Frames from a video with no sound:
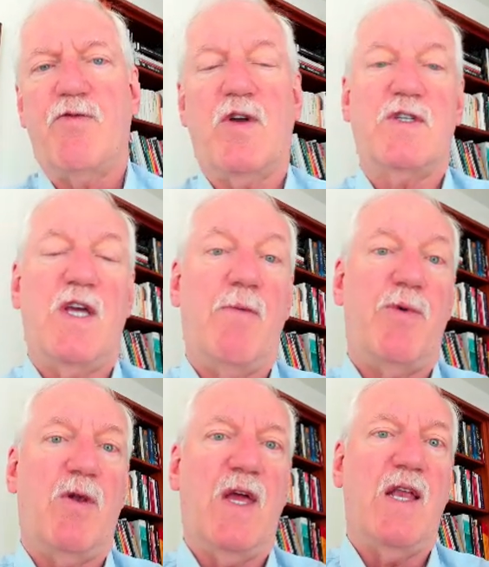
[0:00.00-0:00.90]
For
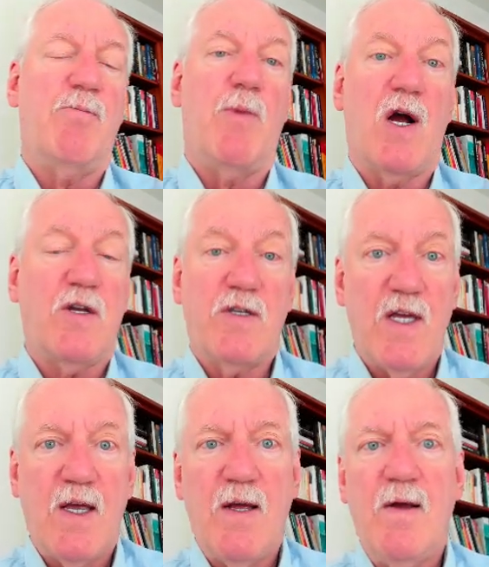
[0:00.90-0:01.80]
example, in
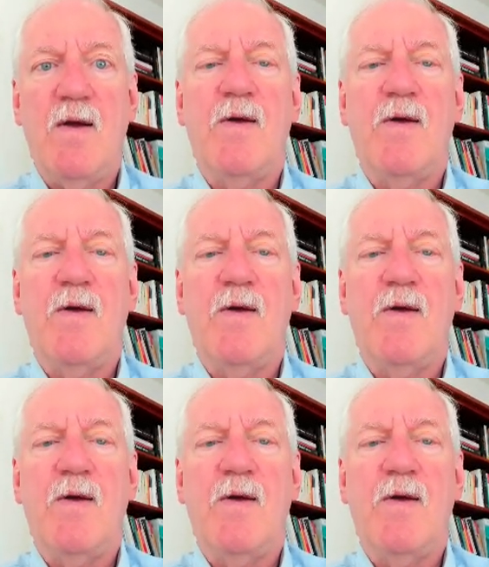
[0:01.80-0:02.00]
marketing,